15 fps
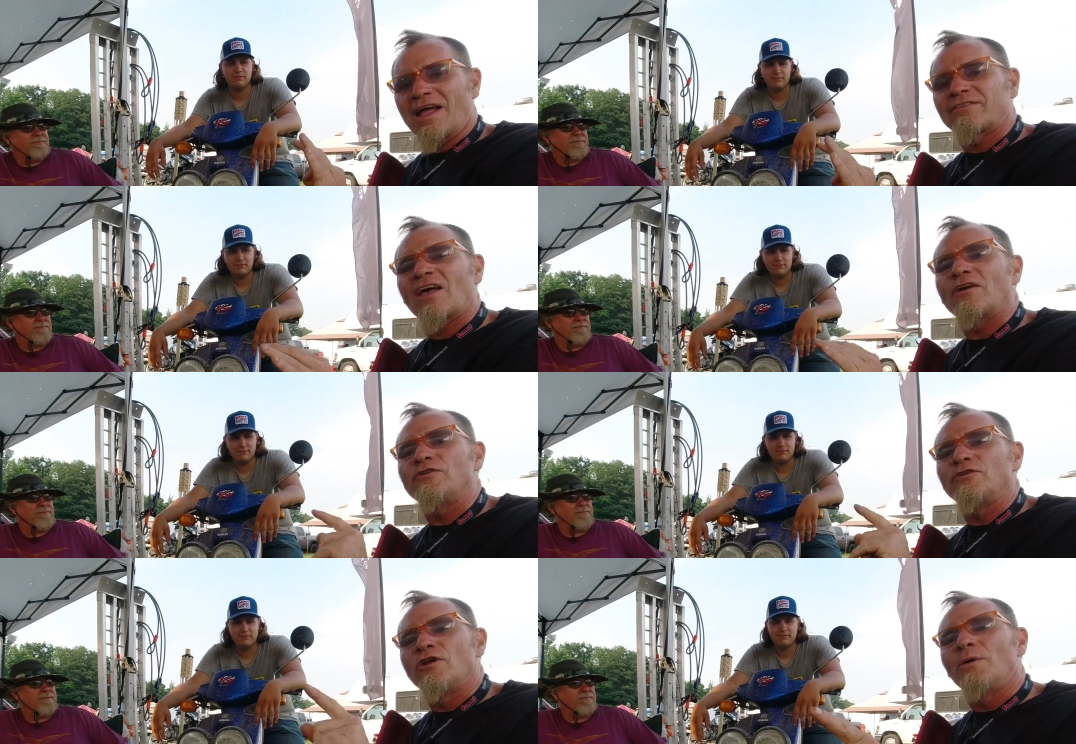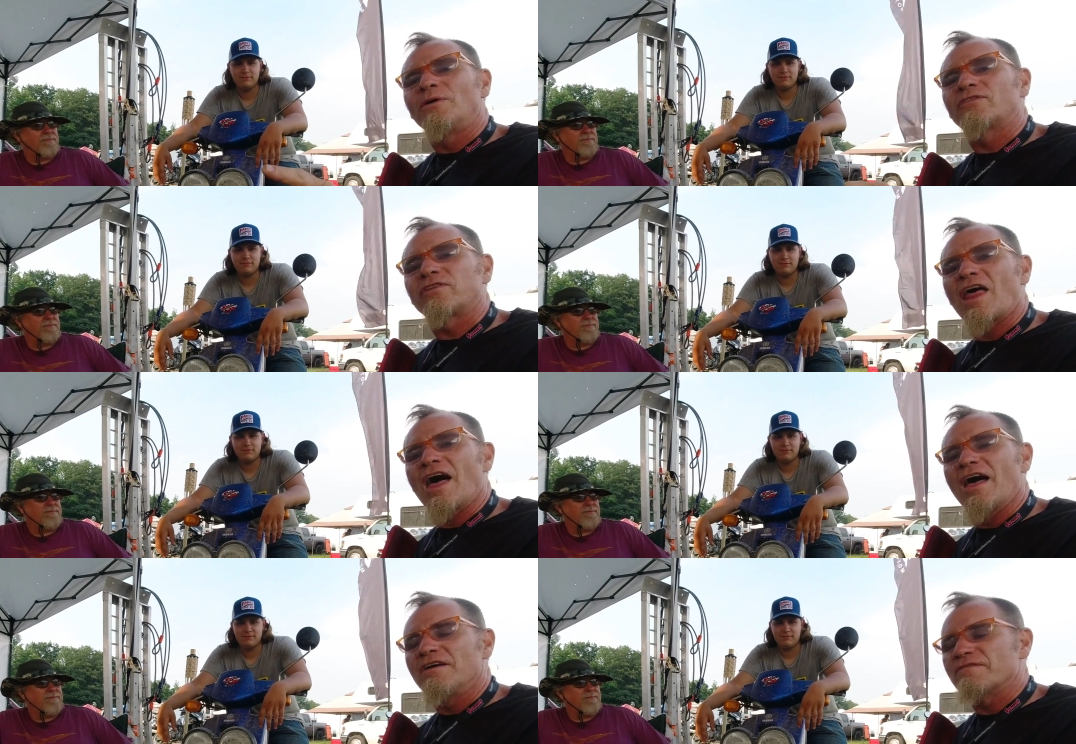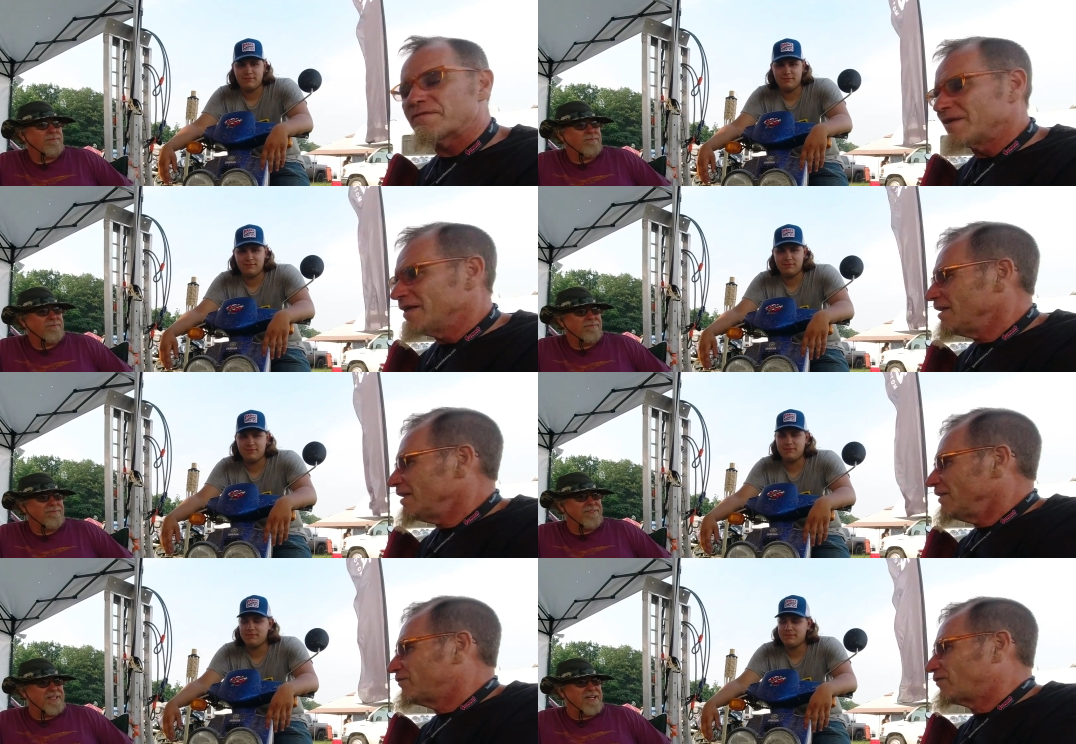Speaker 1: that's how you know it's live.
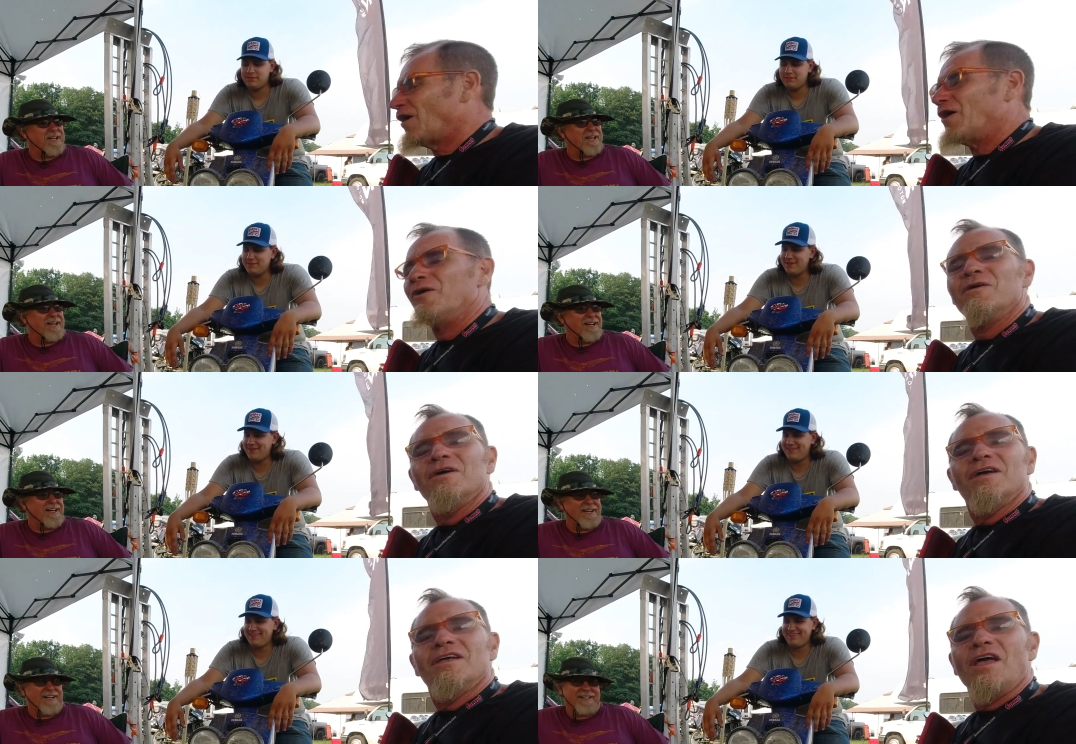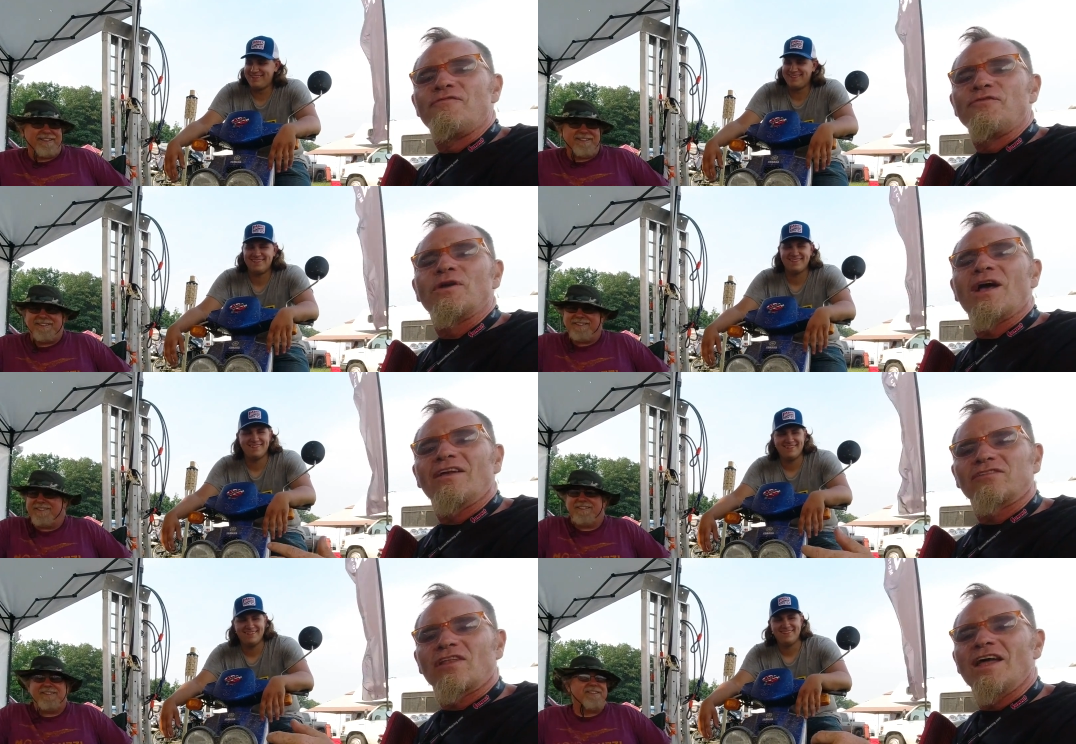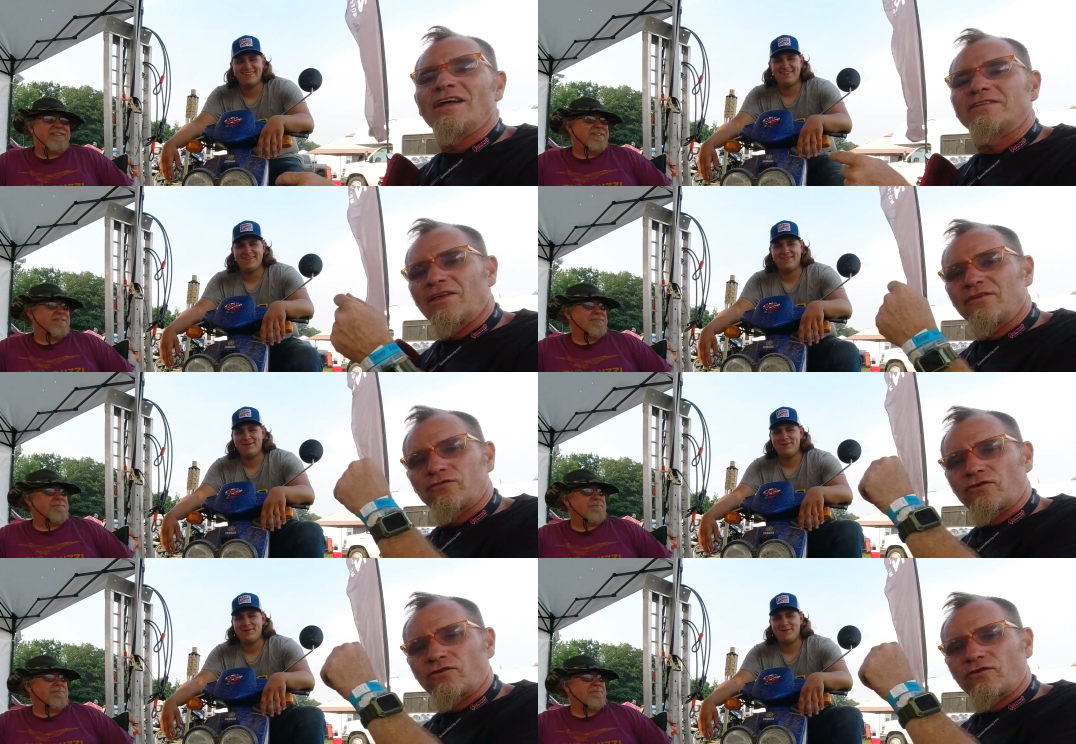So if you guys like this,